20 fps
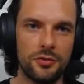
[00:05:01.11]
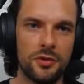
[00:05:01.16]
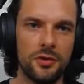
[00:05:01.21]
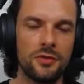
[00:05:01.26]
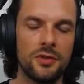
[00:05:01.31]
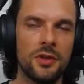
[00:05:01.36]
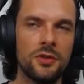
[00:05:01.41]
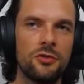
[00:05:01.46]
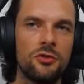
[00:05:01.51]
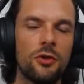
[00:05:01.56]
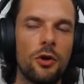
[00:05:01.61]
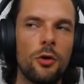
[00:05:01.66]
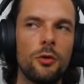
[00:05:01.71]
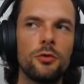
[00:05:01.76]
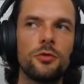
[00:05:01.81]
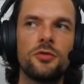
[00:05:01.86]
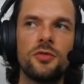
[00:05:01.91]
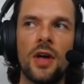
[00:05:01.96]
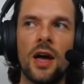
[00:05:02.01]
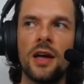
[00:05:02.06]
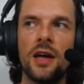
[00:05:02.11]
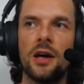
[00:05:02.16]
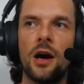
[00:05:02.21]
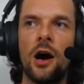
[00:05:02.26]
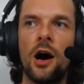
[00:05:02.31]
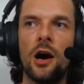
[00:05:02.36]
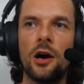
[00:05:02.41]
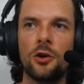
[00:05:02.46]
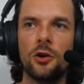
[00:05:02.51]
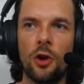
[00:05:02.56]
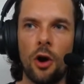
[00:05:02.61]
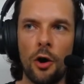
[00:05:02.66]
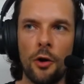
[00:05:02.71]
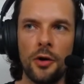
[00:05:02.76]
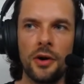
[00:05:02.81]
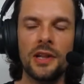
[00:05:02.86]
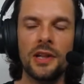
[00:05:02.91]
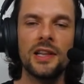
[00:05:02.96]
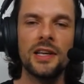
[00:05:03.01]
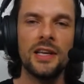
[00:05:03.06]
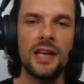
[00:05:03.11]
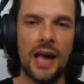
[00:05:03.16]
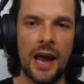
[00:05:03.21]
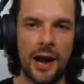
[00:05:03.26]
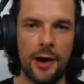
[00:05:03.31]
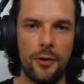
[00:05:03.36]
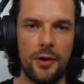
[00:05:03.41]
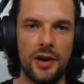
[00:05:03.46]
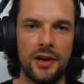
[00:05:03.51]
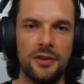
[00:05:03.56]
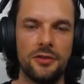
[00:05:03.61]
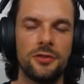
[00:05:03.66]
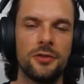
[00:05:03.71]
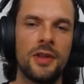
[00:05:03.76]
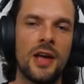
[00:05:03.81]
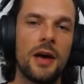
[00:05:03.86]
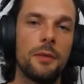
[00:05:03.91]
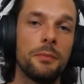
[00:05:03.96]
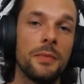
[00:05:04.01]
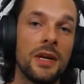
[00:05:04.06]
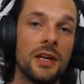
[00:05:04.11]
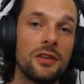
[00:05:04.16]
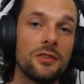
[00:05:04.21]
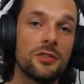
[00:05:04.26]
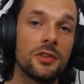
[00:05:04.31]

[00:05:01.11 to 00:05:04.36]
the shows that are currently airing. So that means